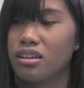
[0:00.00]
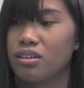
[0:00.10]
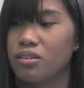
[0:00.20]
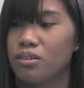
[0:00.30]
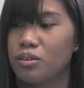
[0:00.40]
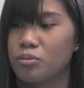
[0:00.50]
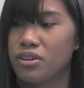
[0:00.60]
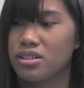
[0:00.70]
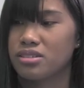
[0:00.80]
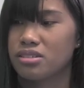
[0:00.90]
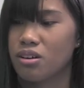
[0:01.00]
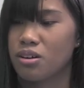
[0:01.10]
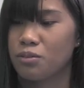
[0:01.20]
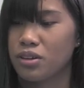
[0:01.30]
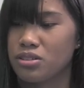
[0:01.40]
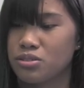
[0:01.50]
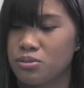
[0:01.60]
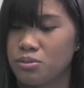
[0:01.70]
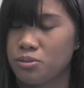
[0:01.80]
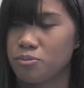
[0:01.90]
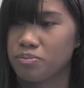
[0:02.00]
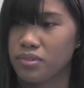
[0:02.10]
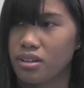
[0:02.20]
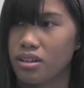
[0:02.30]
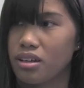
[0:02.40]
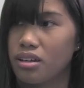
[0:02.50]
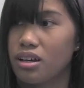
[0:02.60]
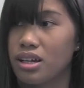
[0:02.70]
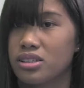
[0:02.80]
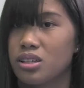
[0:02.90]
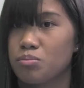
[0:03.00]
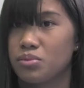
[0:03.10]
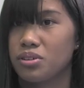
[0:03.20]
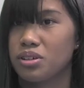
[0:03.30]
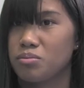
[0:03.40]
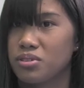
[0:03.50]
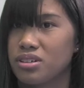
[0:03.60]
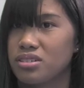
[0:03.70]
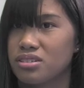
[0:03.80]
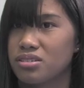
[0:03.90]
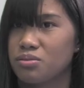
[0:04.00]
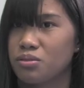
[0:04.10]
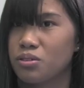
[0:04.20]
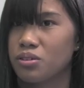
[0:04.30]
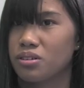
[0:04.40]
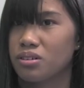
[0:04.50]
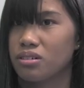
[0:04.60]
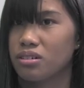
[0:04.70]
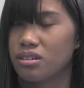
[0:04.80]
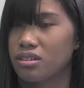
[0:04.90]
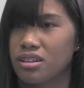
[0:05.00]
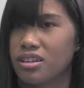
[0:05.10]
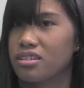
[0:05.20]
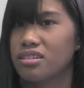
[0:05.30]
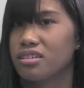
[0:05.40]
France are afraid to accept immigrants for that.